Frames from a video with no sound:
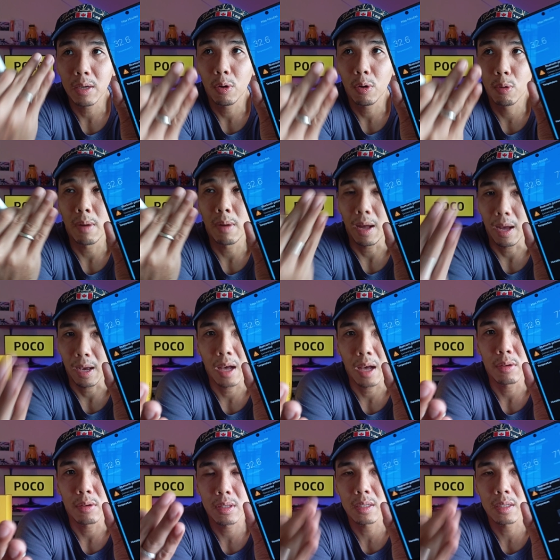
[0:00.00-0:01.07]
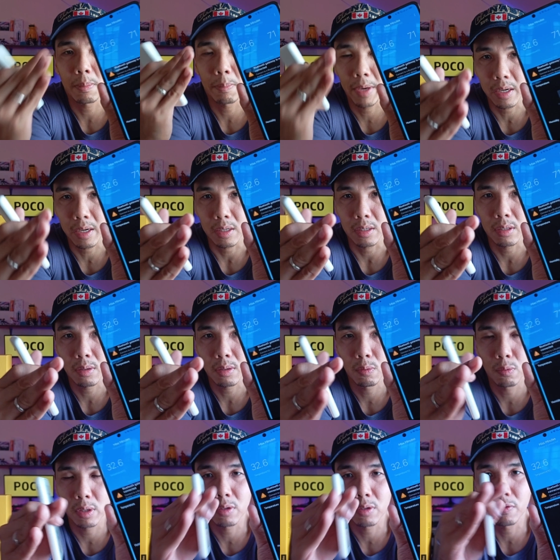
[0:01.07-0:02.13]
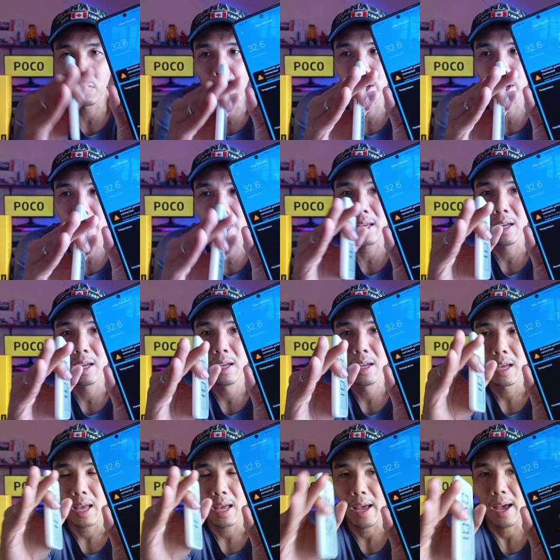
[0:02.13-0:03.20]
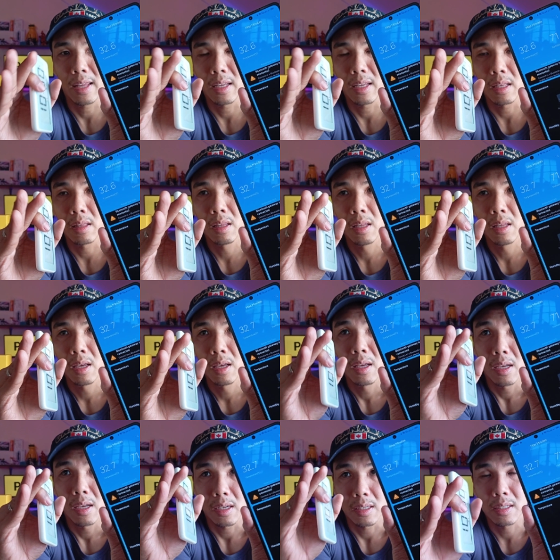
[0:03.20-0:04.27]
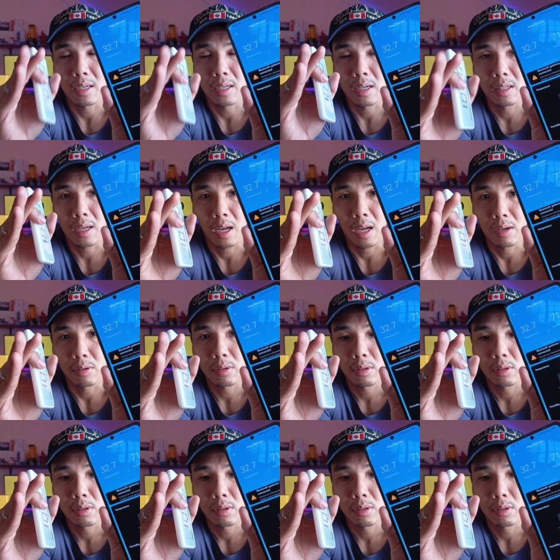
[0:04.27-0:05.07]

Home account disappears once you've already added a single account.